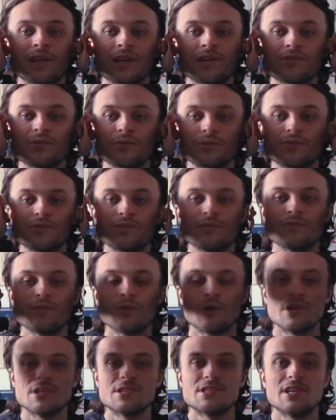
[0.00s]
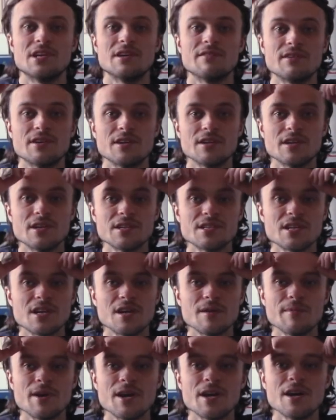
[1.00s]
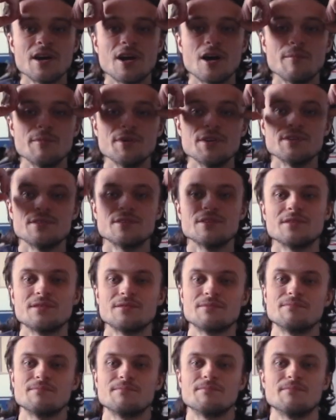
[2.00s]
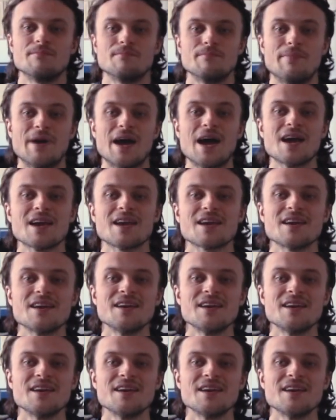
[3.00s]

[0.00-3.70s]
that sort of quality of a termite armoured back.